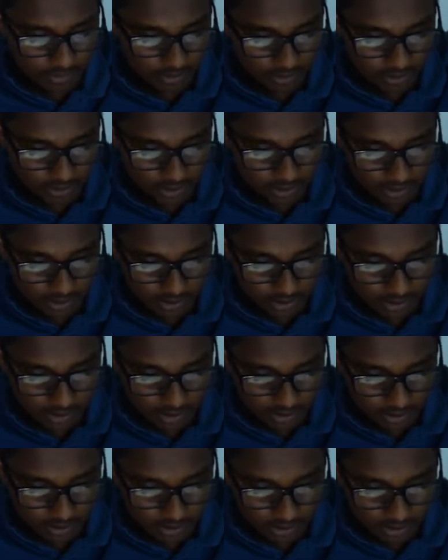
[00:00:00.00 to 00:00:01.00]

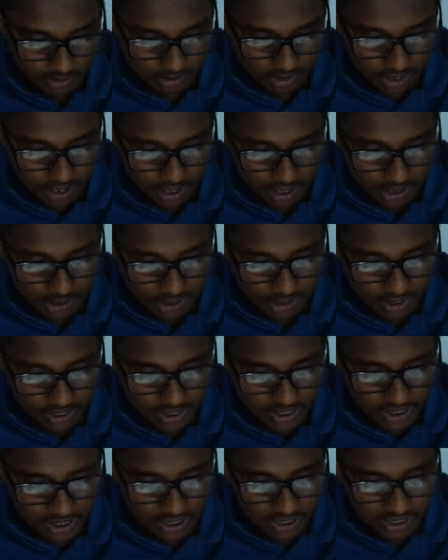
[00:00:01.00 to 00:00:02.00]
and as you can
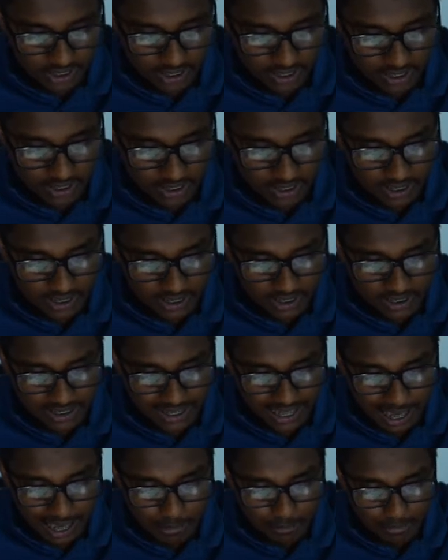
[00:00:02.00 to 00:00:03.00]
see here it says
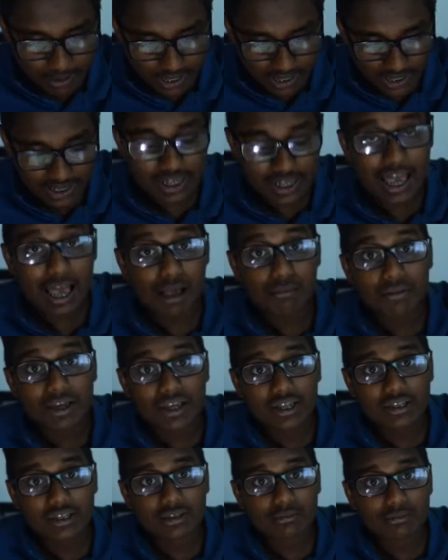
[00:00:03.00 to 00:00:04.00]

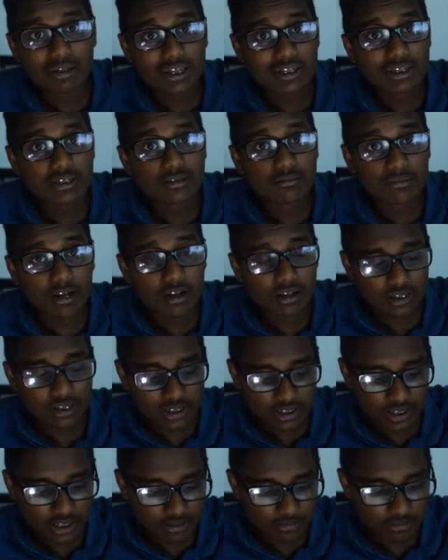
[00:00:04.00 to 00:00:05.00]
MS means mark
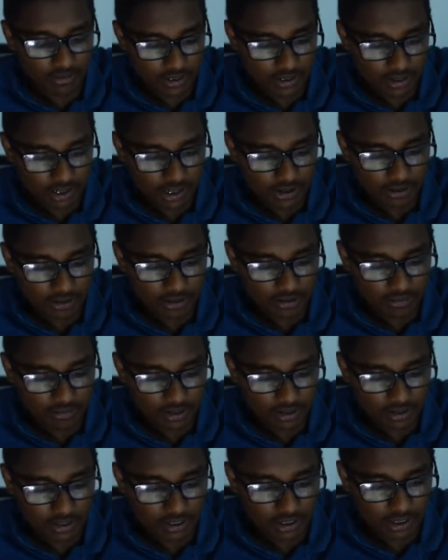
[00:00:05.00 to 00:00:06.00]
scheme. Click on the
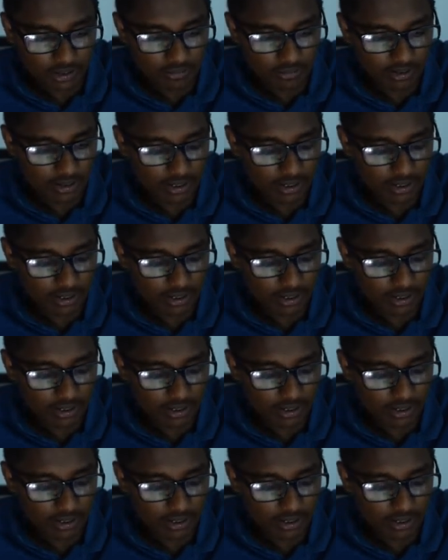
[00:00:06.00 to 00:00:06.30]
mark scheme,